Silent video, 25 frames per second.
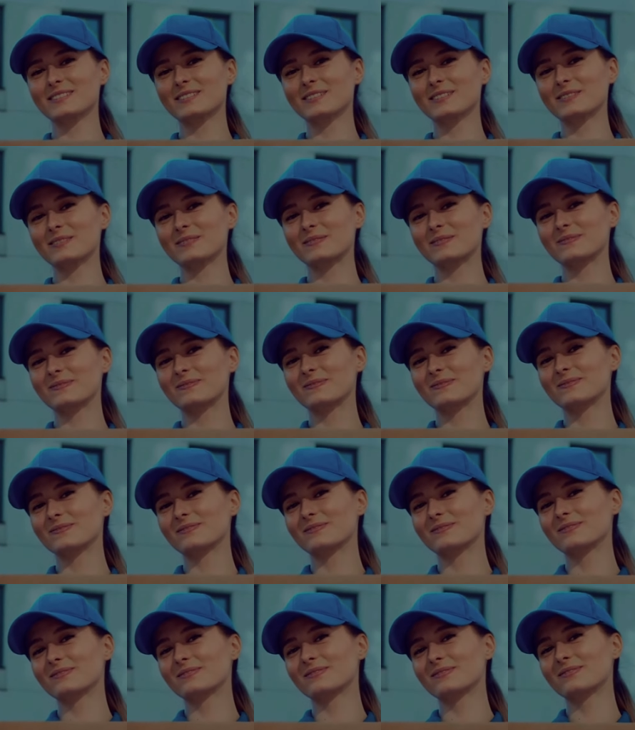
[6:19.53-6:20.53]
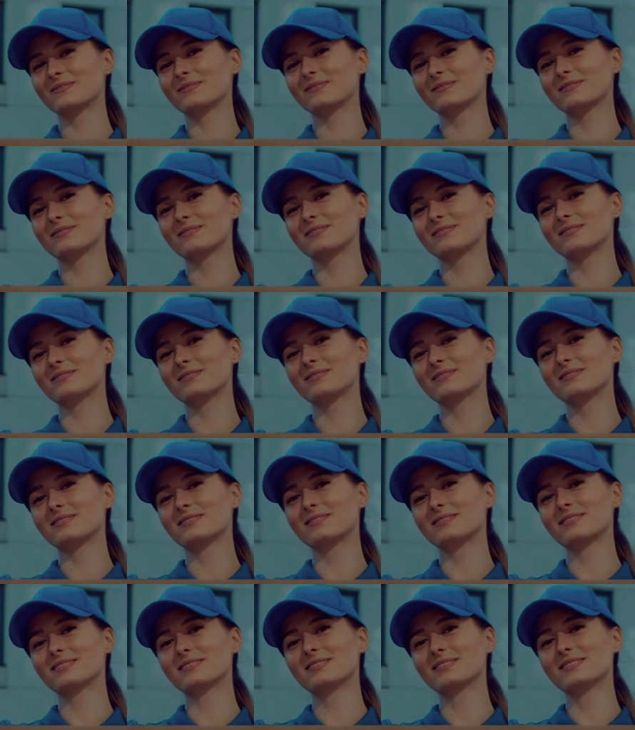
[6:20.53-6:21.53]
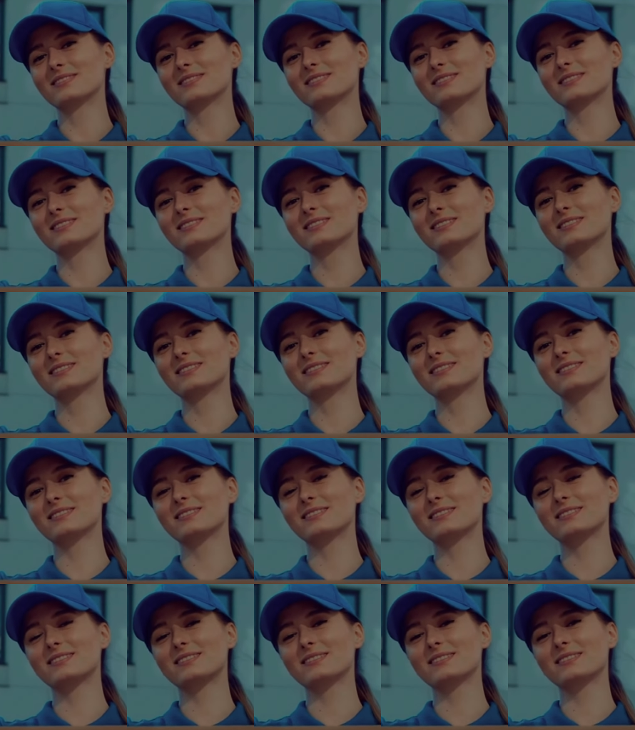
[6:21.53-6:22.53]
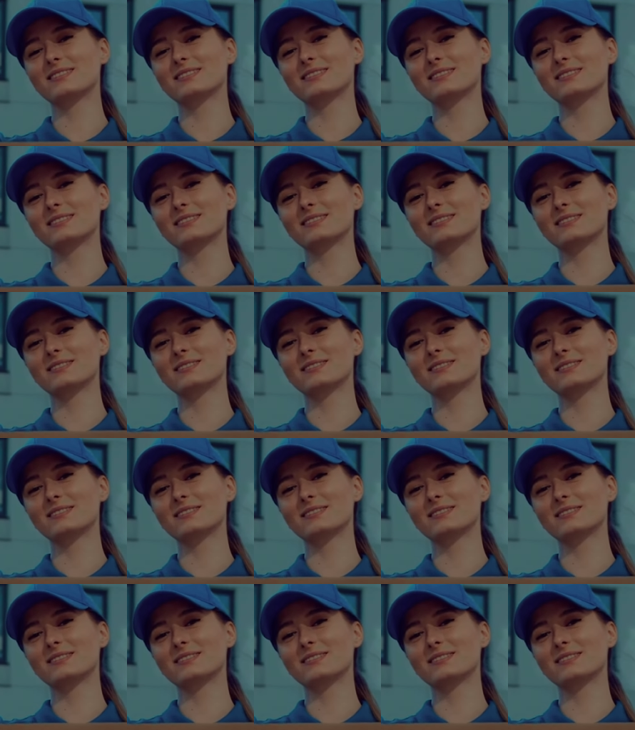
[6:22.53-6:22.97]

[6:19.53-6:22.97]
No one is speaking in this clip.